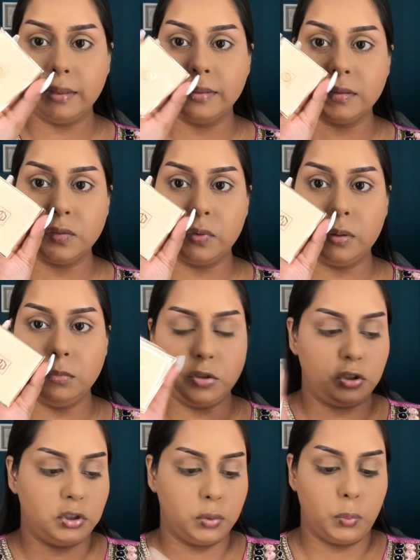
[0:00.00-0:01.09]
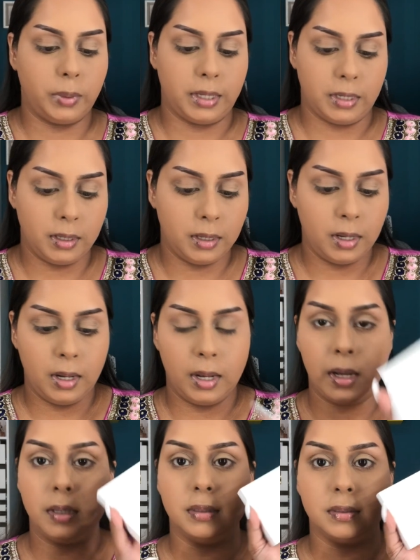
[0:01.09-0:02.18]
This is from Jouer
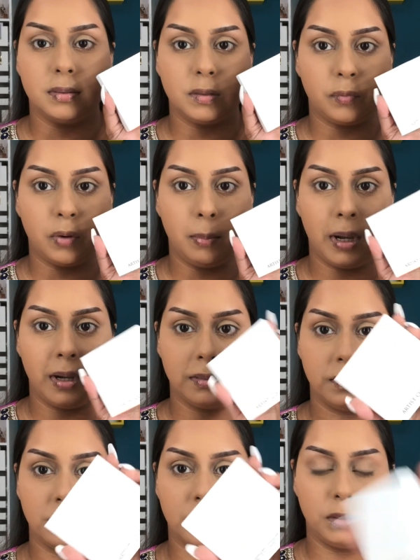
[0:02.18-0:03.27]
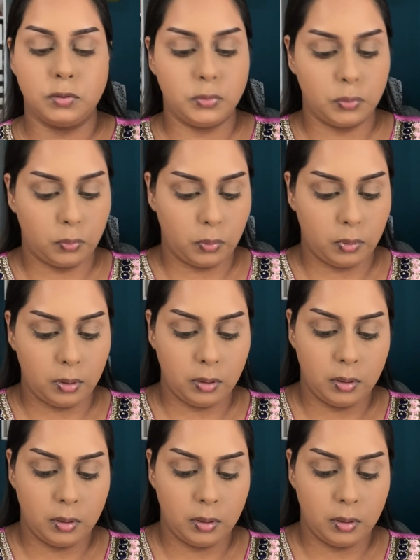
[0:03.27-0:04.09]
and this is from Artist Couture.